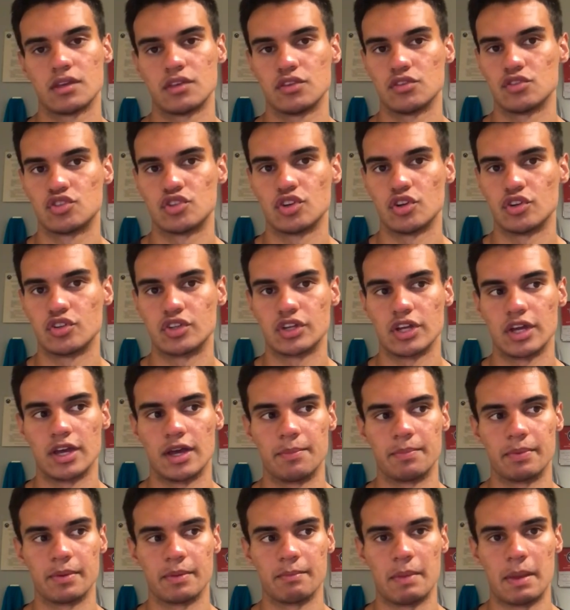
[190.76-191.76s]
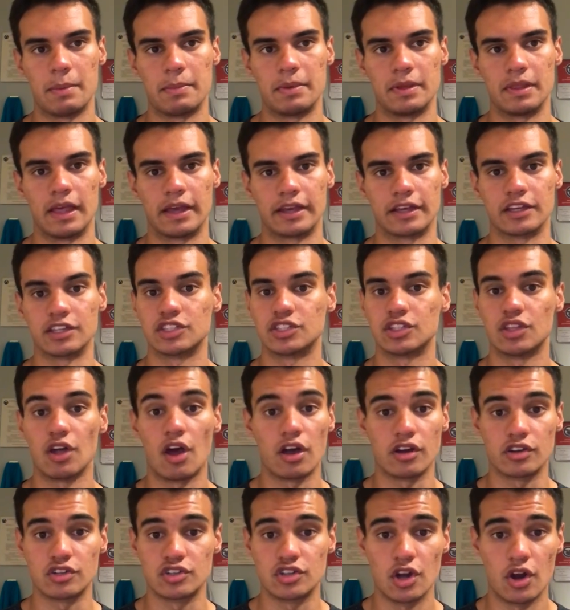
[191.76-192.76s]
search up maybe like a
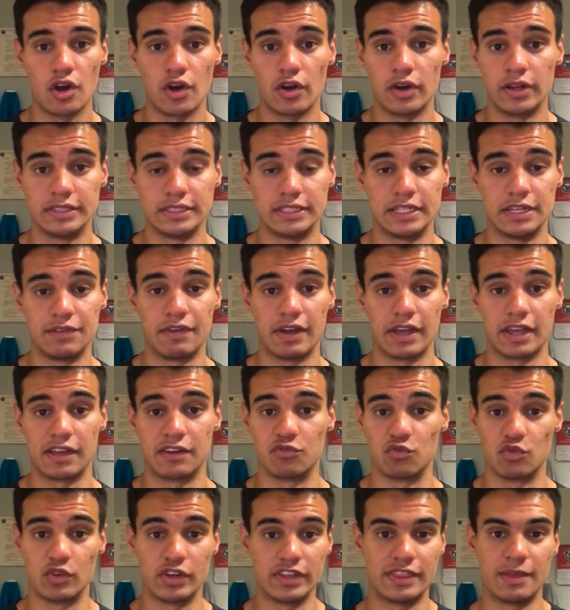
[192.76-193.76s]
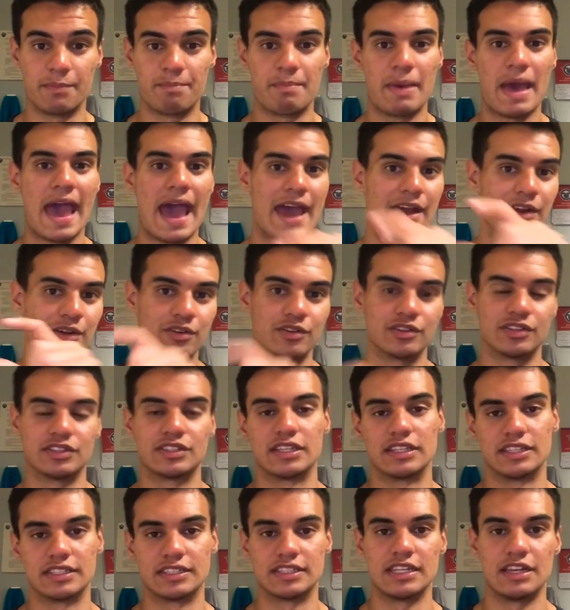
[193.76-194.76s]
stock chart and see if I can read the
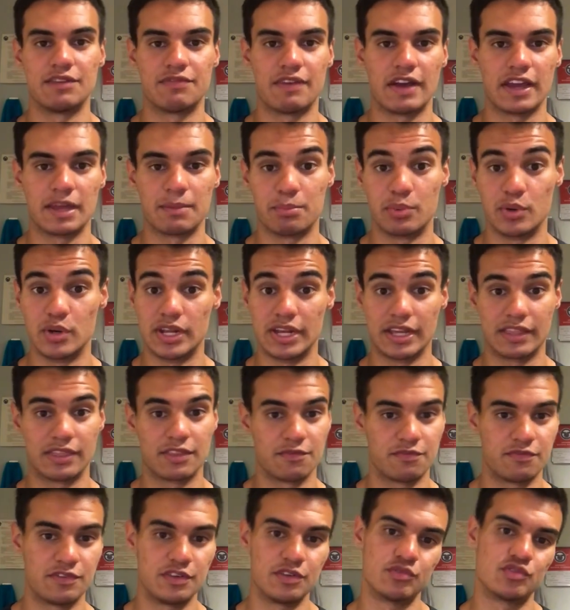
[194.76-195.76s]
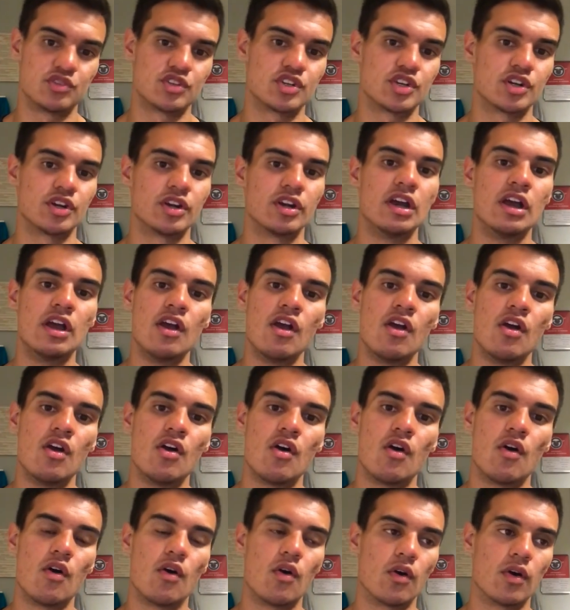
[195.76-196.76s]
patterns and see if I can predict the future,
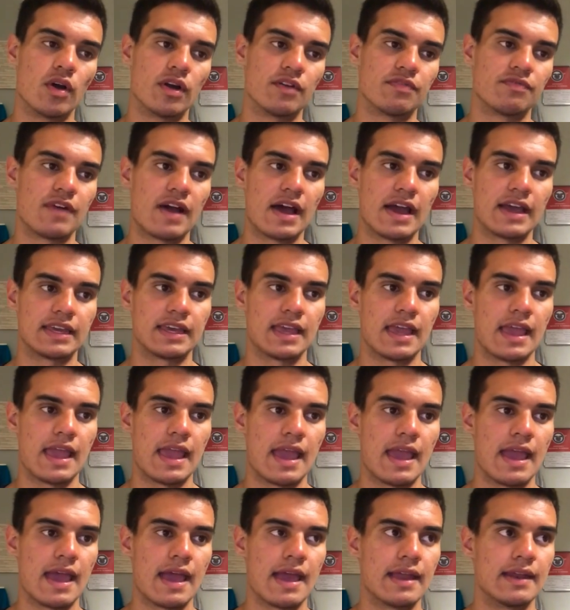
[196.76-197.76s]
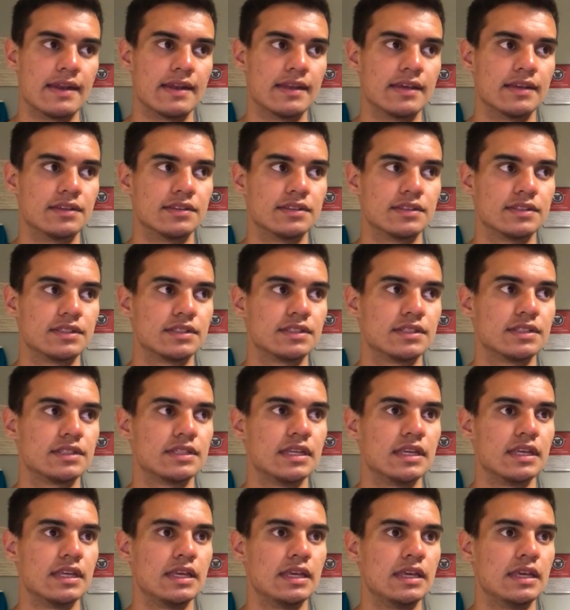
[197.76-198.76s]
or if I can
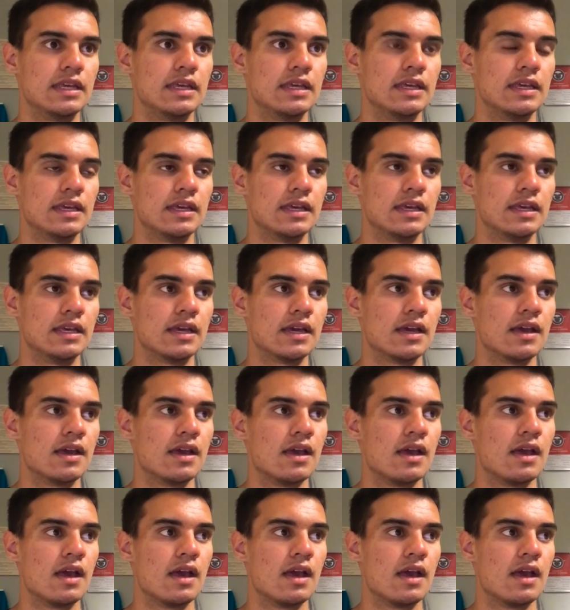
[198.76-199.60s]
see